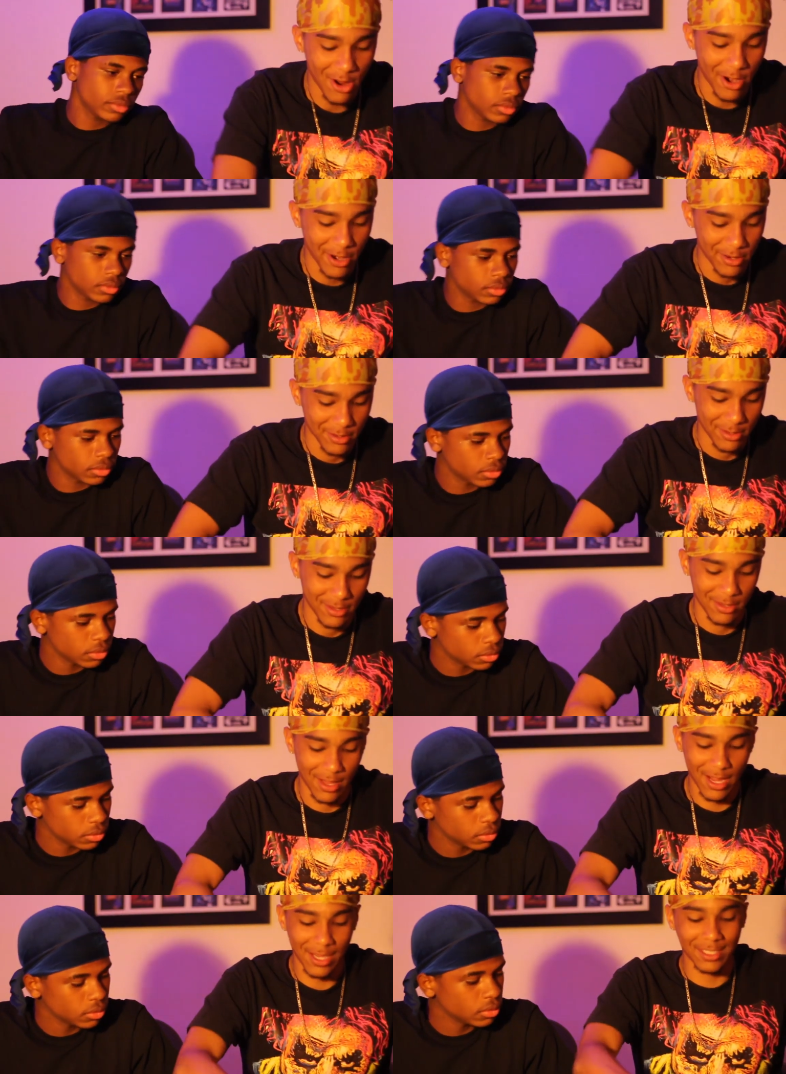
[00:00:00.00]
Speaker 1: Alright.
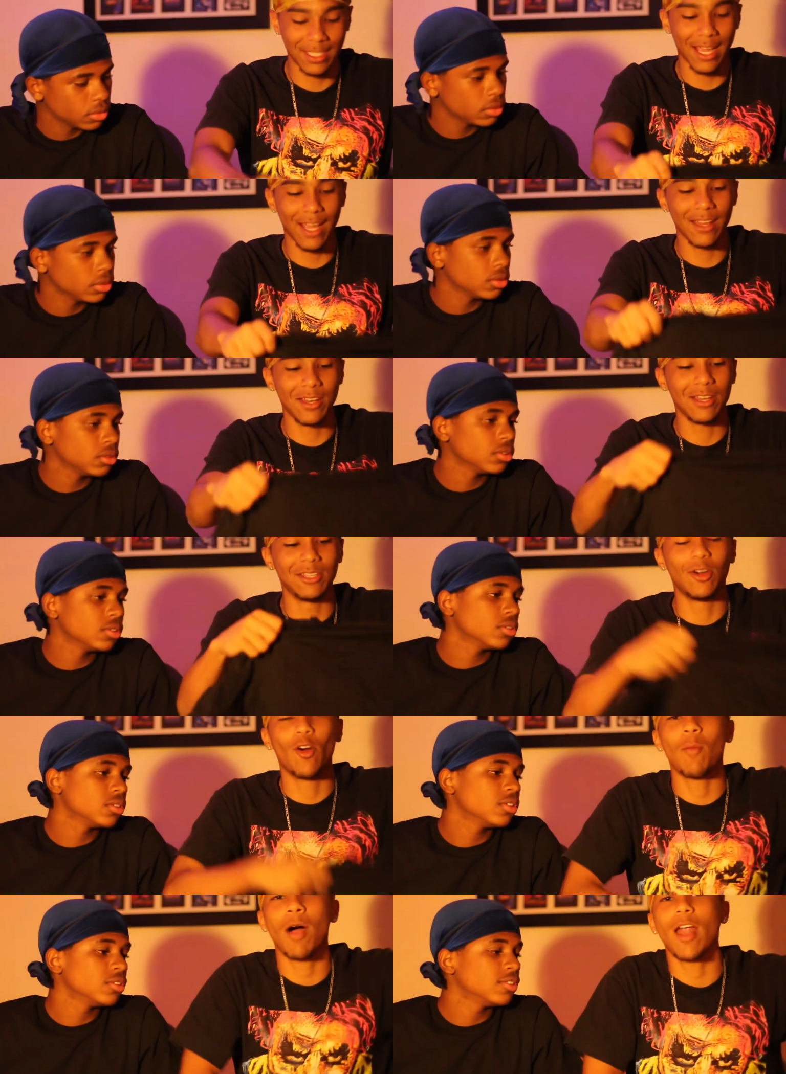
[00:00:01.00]
Like I said,
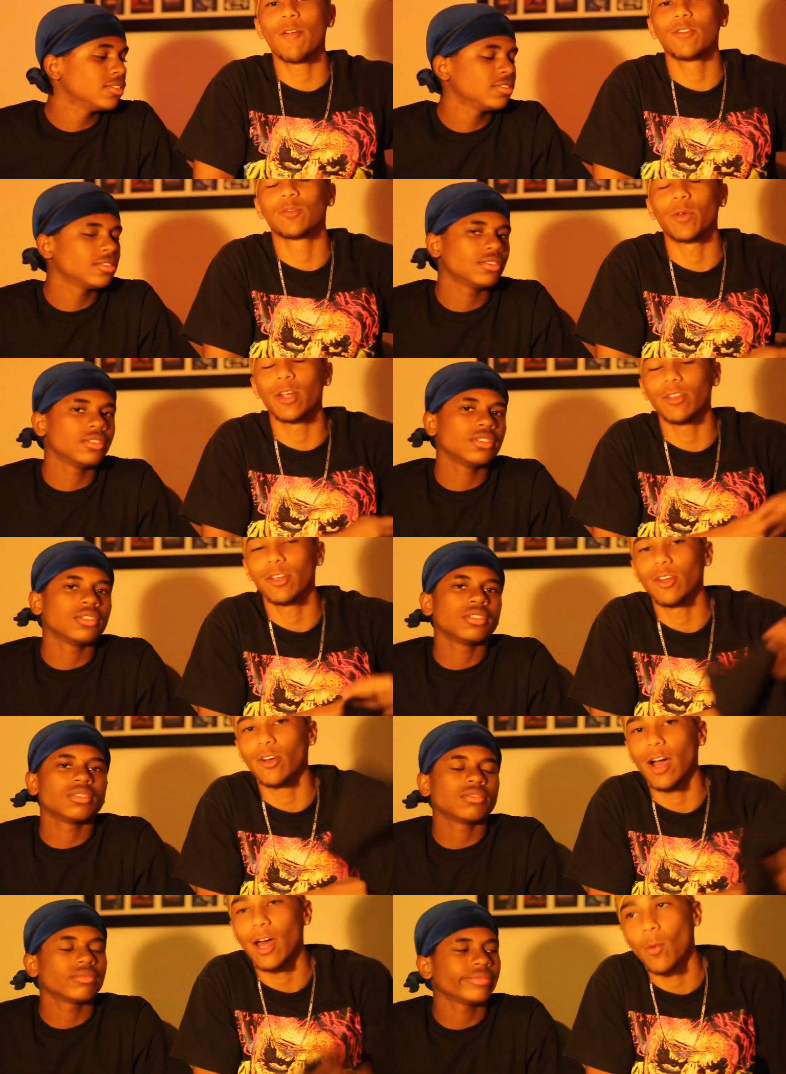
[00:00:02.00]
don't mind if it's wrinkly. You
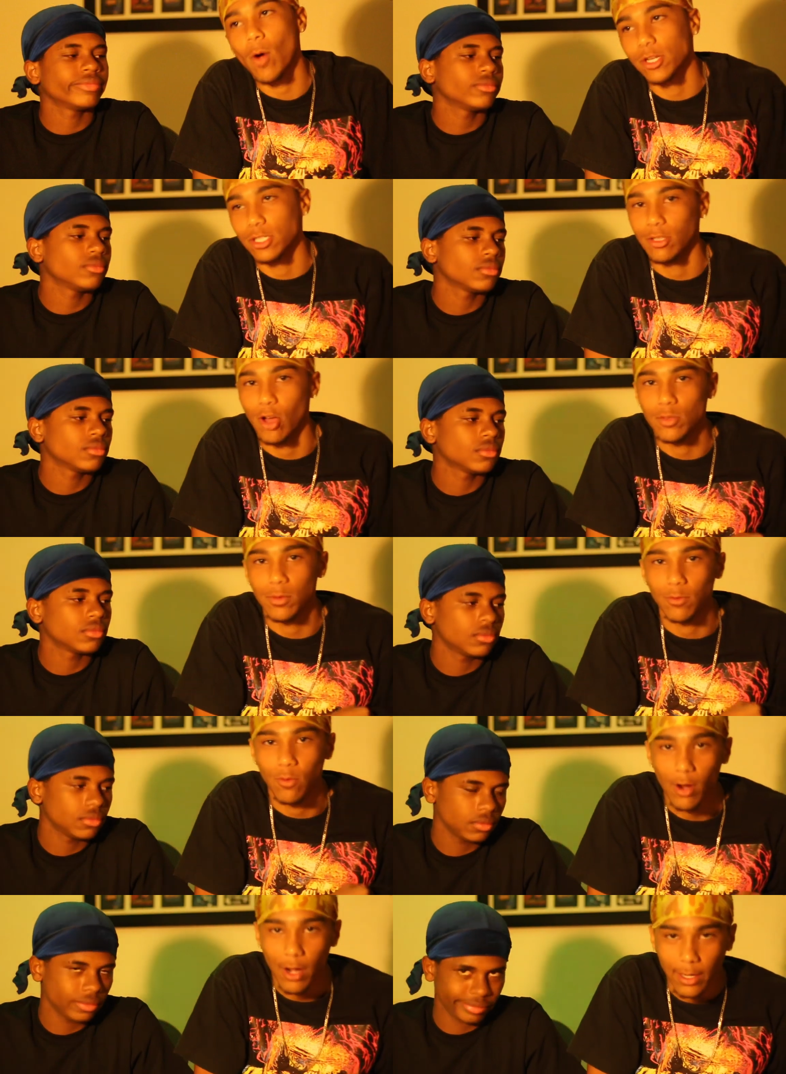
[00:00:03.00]
know, I had to wash the clothes
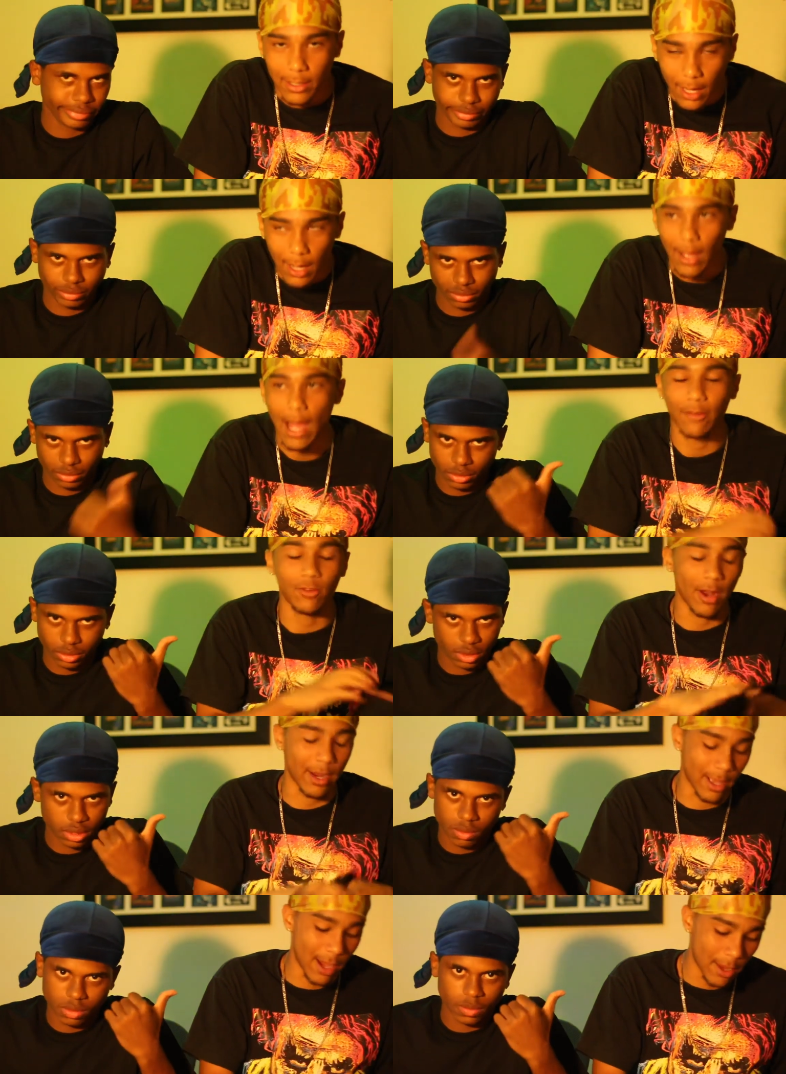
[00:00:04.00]
before I got after
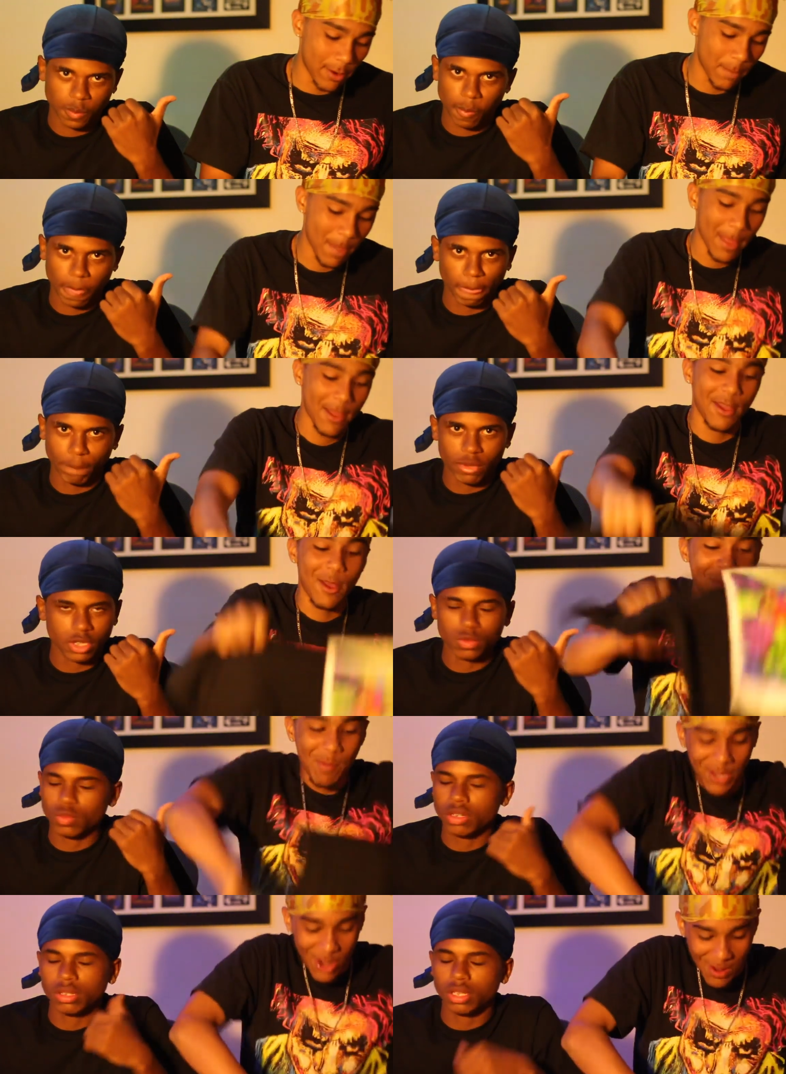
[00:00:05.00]
I got them.
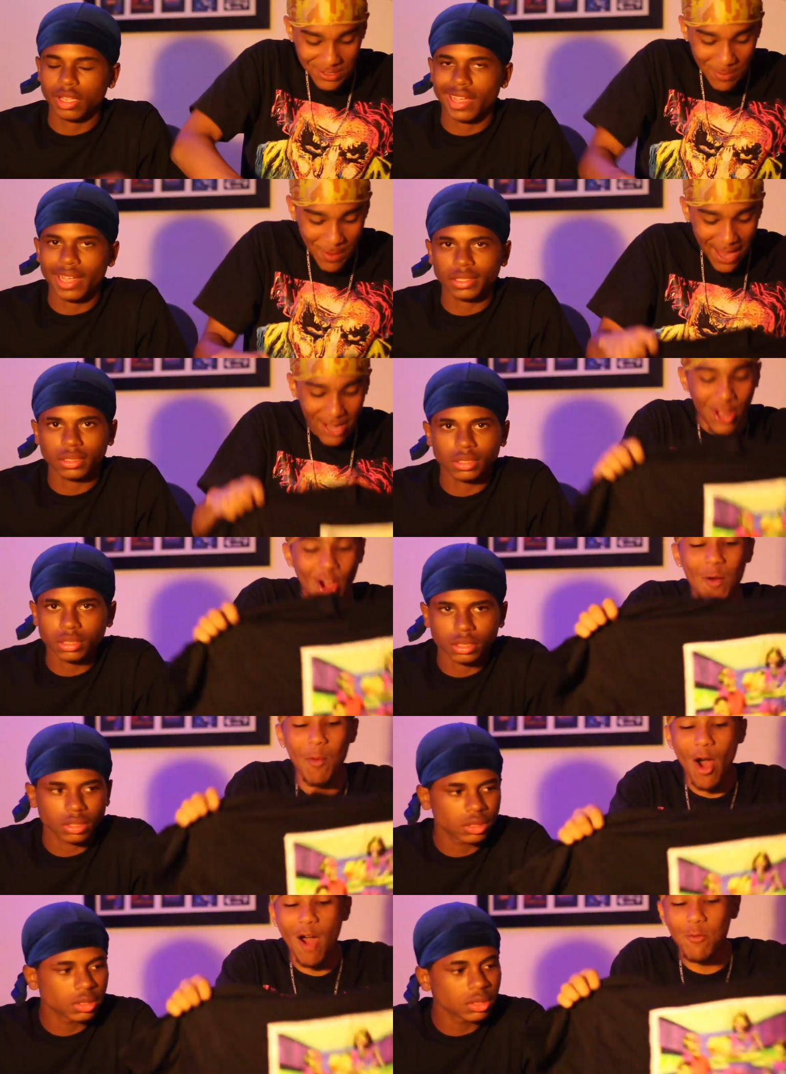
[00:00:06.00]
But you know what I'm saying? We had to
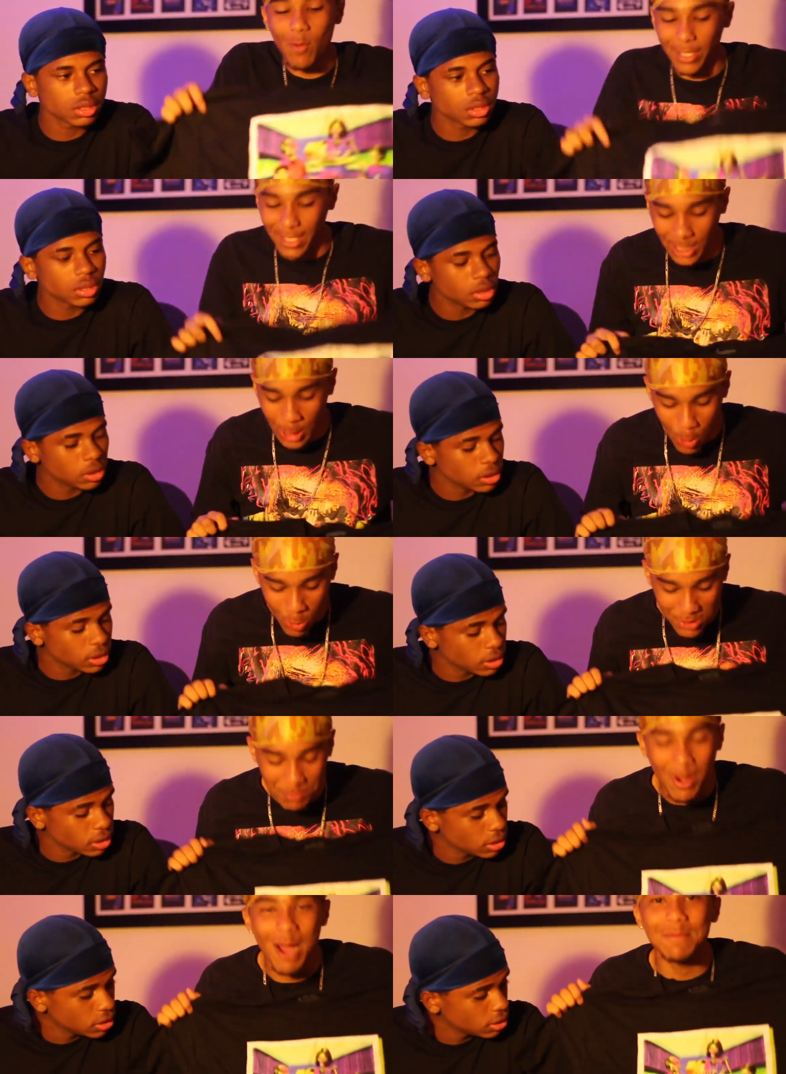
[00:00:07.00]
come off with a
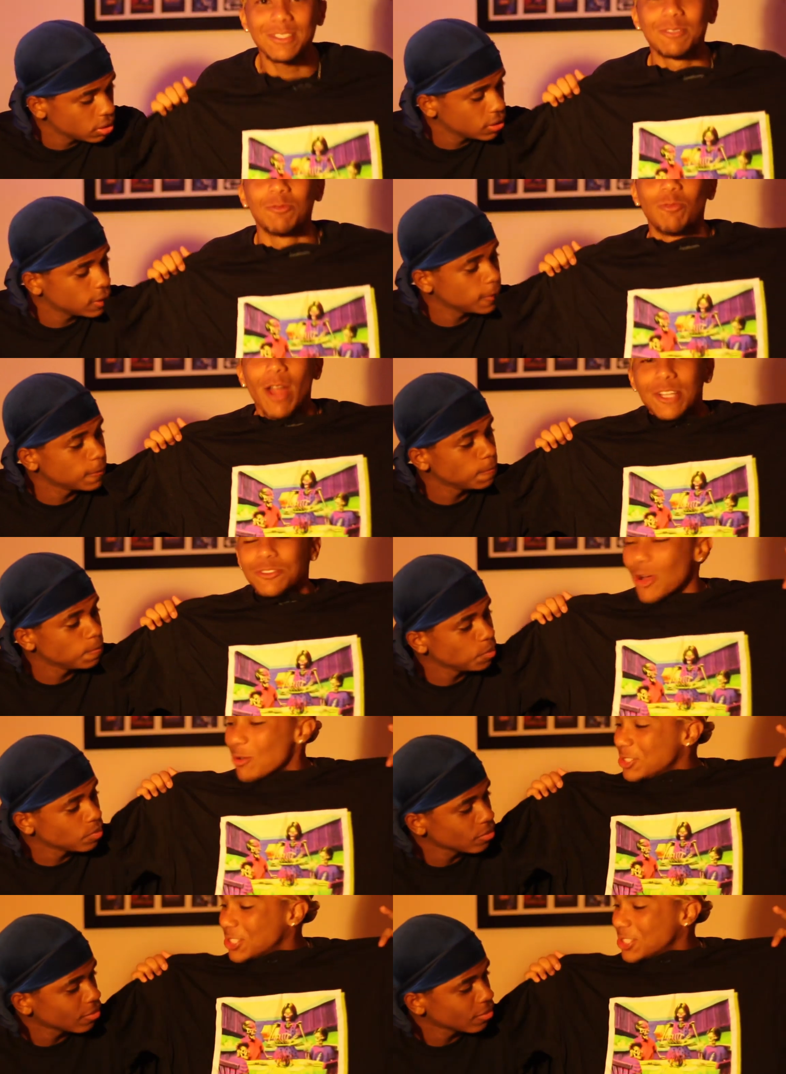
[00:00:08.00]
Goosebumps retro